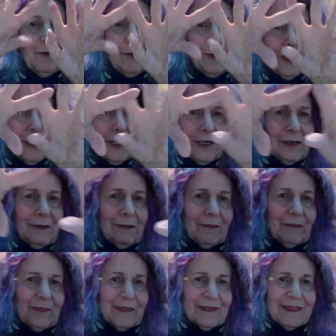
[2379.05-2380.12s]
out would
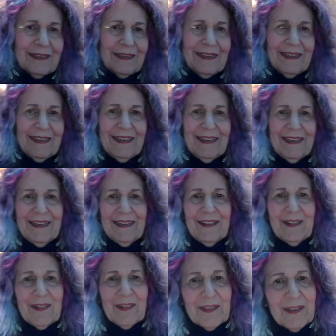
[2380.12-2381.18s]
come
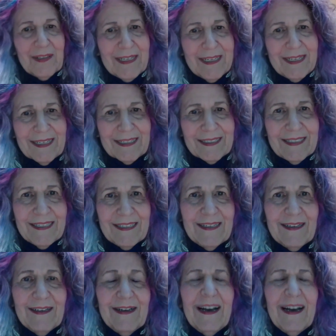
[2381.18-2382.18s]
the light.